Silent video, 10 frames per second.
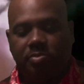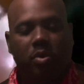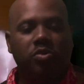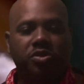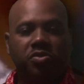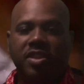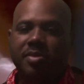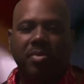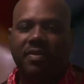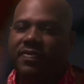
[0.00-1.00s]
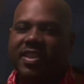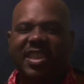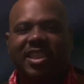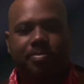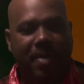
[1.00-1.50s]
brochures, these motherfuckers are
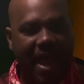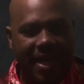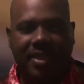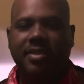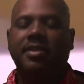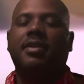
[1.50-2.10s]
smiling,